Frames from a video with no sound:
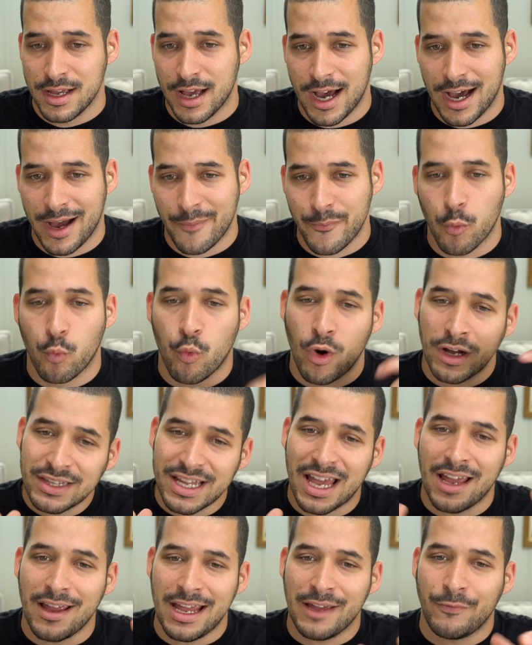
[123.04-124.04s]

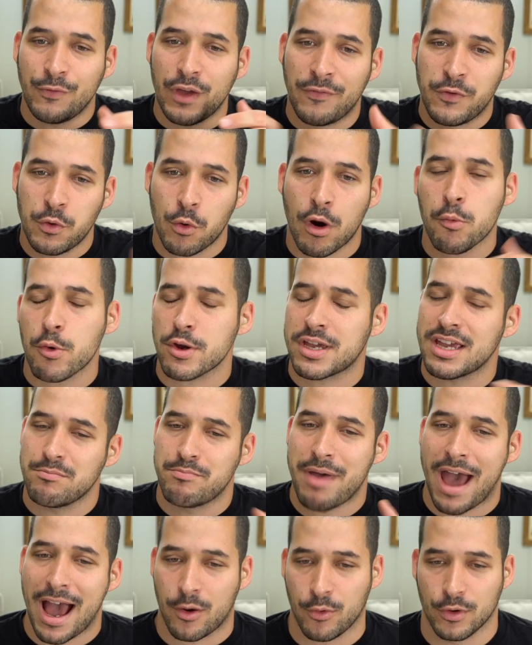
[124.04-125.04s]
If you are working
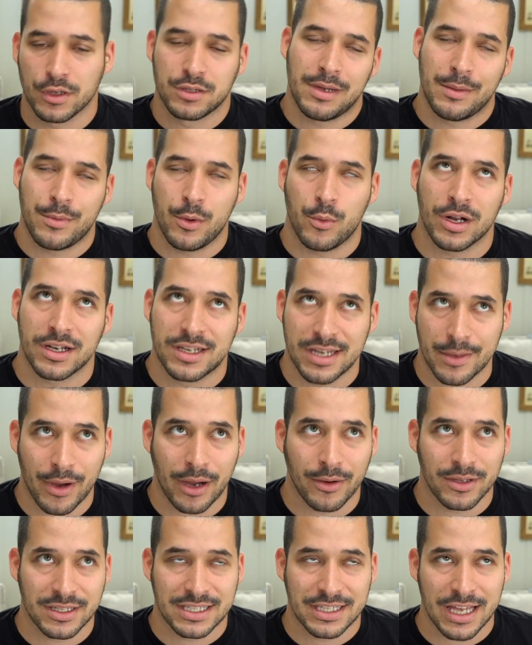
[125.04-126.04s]
backwards, maybe one tip
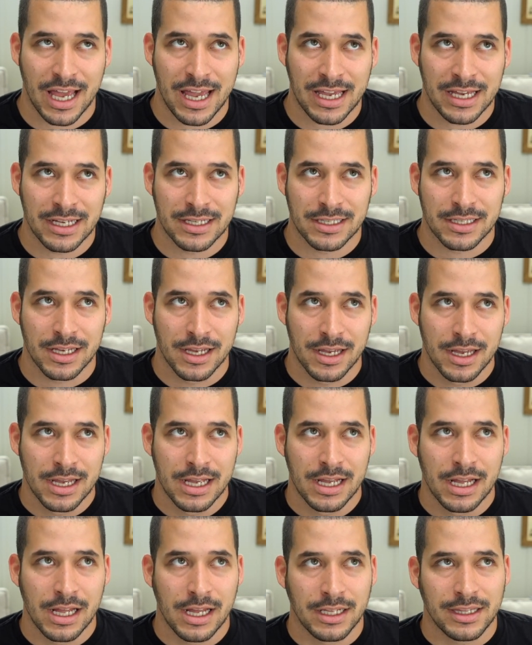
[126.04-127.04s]
I would say is
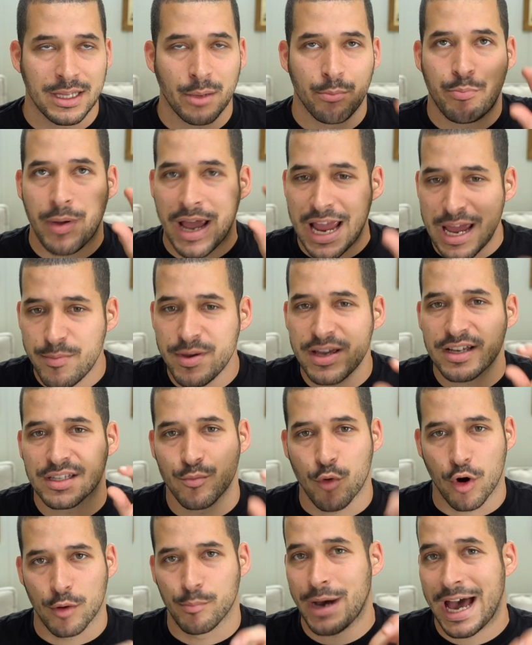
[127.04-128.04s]
the baby is
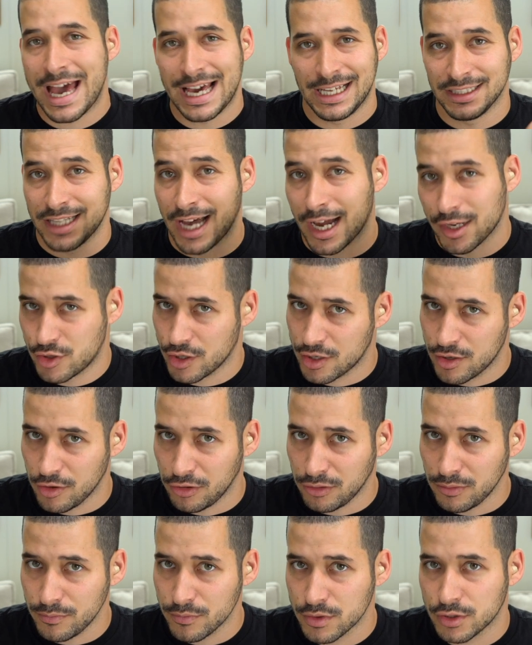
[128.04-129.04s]
more
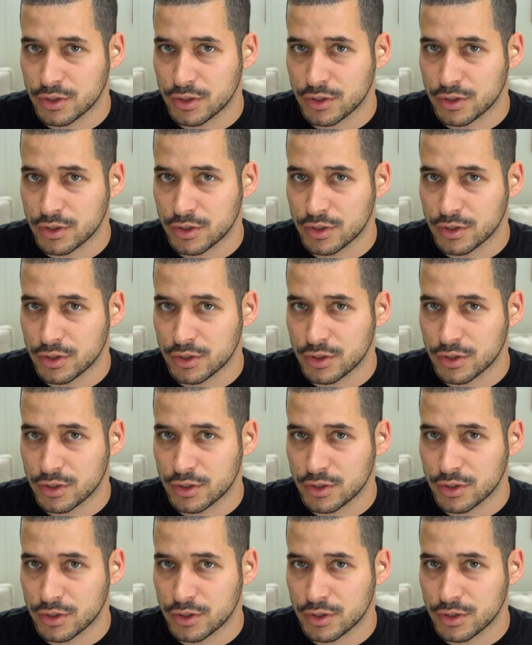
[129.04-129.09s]
biological.